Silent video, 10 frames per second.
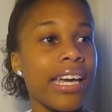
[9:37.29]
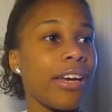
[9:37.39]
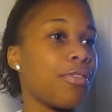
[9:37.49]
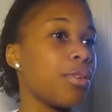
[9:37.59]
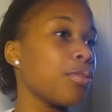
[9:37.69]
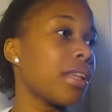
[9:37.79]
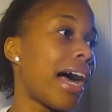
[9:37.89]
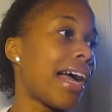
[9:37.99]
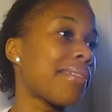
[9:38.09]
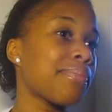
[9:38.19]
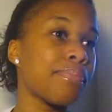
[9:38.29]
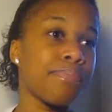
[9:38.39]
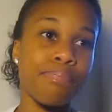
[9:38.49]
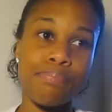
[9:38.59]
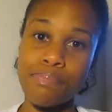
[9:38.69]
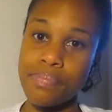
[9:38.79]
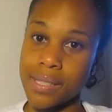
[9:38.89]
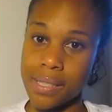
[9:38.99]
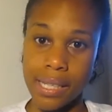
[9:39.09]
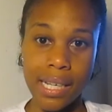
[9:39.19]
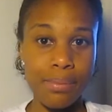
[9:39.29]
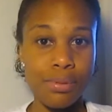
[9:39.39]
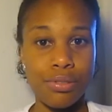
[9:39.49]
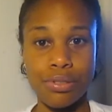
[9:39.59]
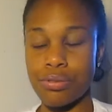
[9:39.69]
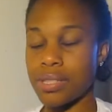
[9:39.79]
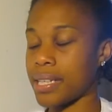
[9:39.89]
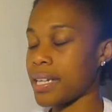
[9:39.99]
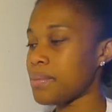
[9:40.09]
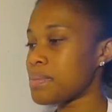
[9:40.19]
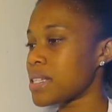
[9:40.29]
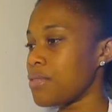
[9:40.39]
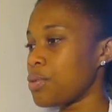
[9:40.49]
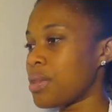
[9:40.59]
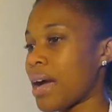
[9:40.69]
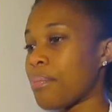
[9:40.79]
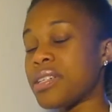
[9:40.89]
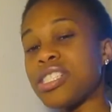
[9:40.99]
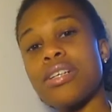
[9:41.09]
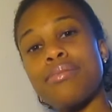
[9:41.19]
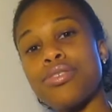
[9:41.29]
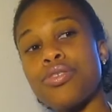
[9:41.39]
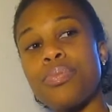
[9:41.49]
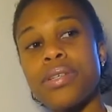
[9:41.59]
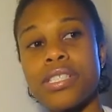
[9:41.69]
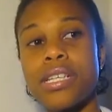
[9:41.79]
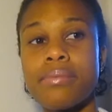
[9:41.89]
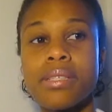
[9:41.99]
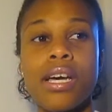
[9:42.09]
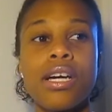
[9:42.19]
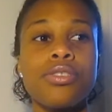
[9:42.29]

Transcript: If you like sit-ups, do sit-ups. If you like push-ups, do push-ups.